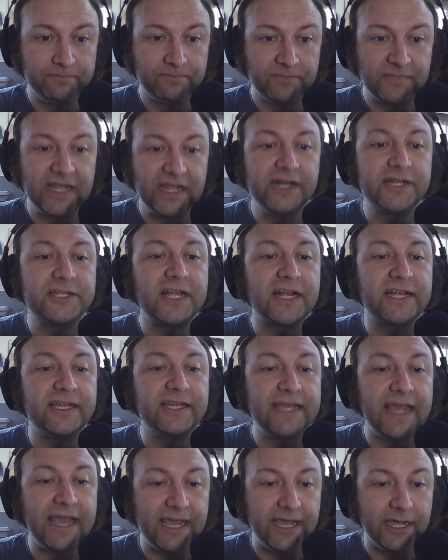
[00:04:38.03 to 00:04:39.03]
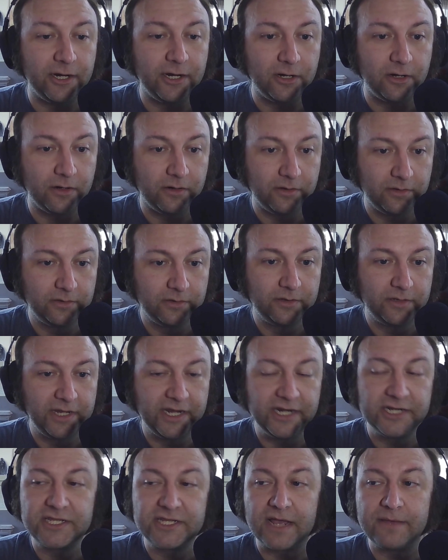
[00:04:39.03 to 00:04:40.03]
He does not care.
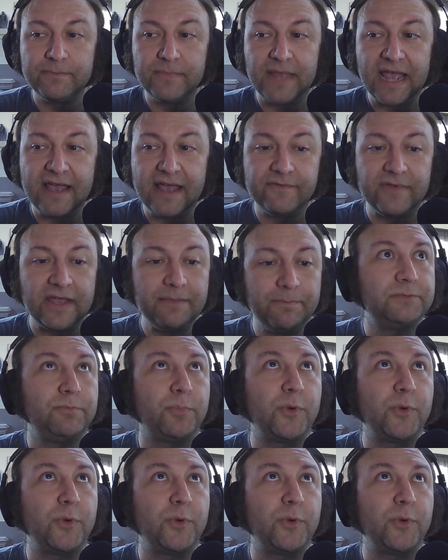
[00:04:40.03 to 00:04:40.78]
He does not have a